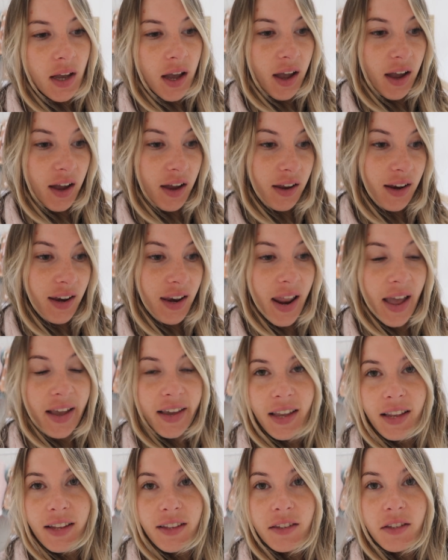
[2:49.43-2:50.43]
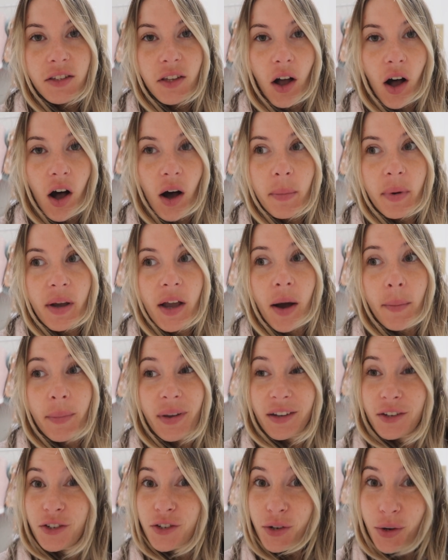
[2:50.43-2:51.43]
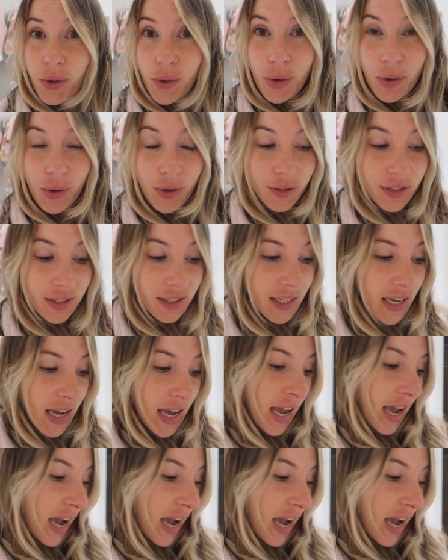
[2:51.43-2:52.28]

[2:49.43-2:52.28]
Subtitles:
leggings are becoming shorts.